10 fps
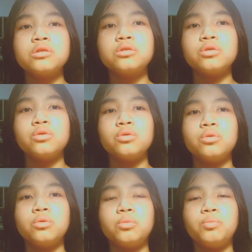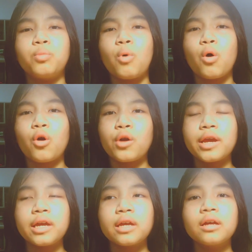too
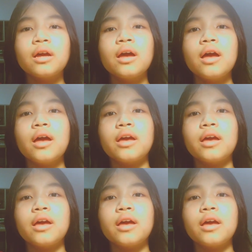boring.